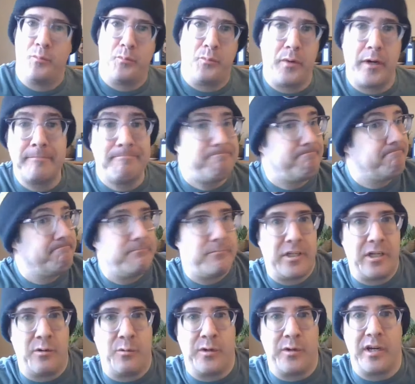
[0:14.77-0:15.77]
but
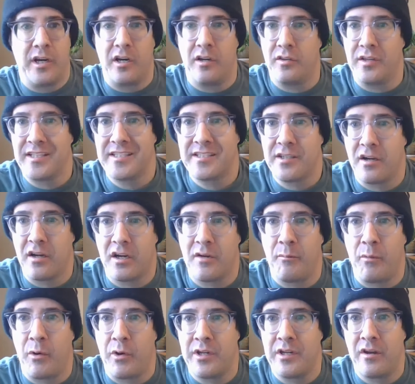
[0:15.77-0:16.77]
here we are, and let's talk
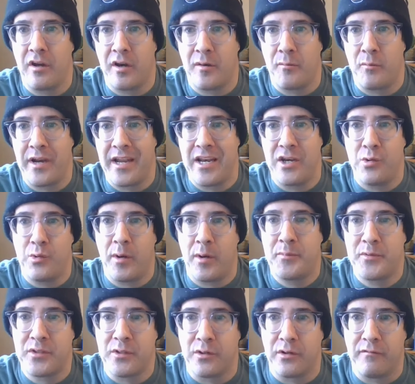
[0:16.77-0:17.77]
about it on a brand new
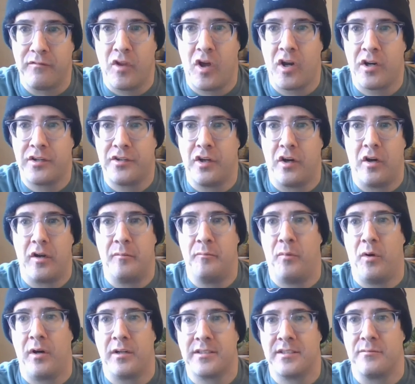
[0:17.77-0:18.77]
episode of Locked On
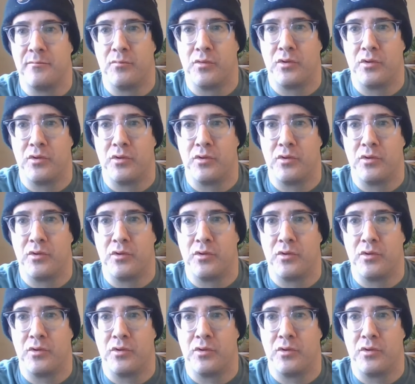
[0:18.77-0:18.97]
Boston